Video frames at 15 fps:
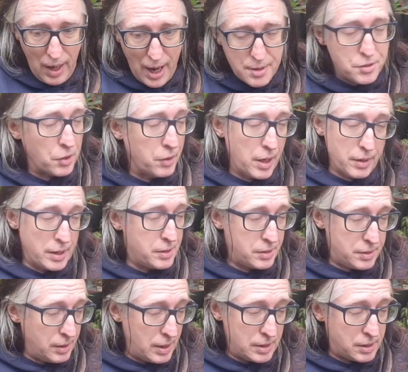so yeah,
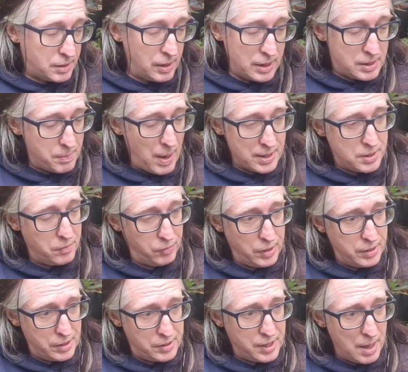it's
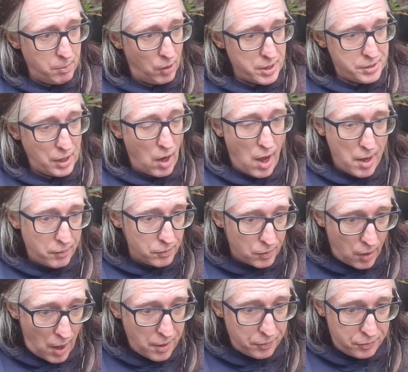massively destabilizing.
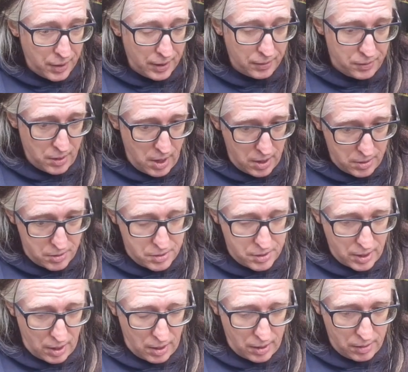I think
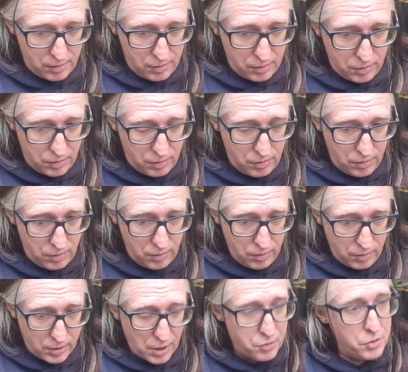that
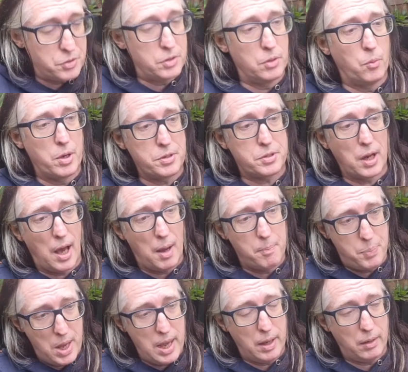countries in the West are
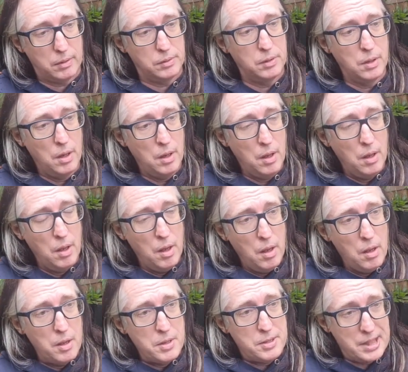being
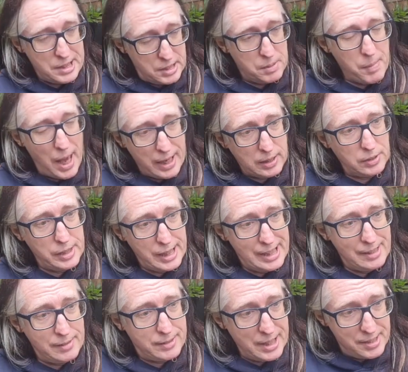
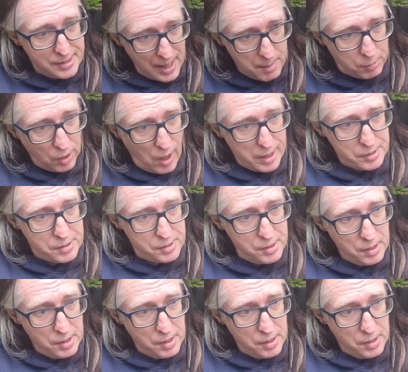systematically destabilized.